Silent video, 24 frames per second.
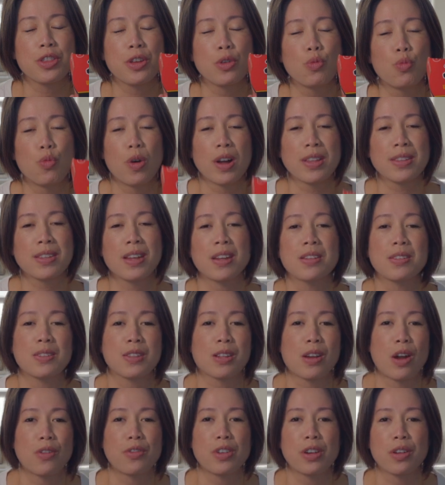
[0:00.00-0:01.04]
then once I
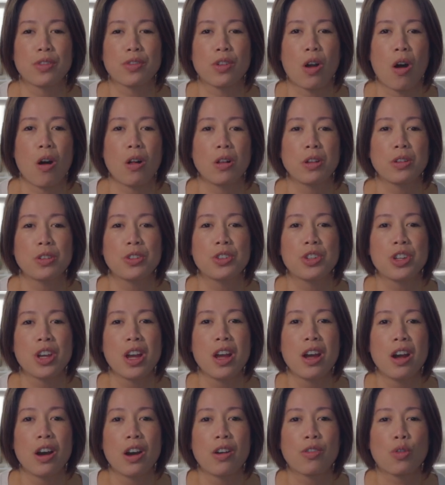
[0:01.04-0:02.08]
discovered it in college,
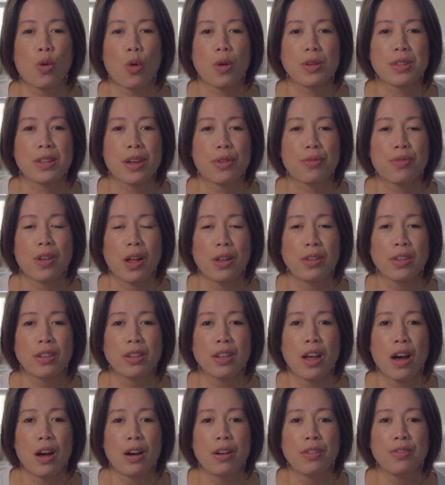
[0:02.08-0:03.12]
of course, I fell in
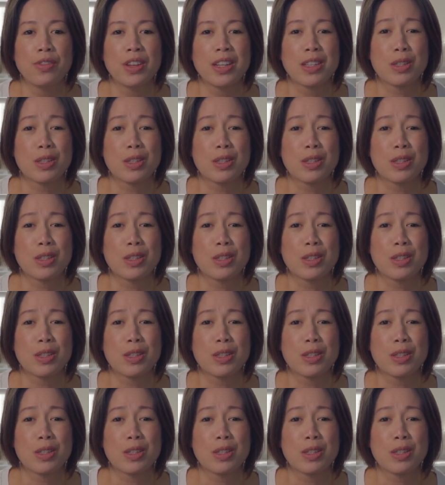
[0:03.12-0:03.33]
love.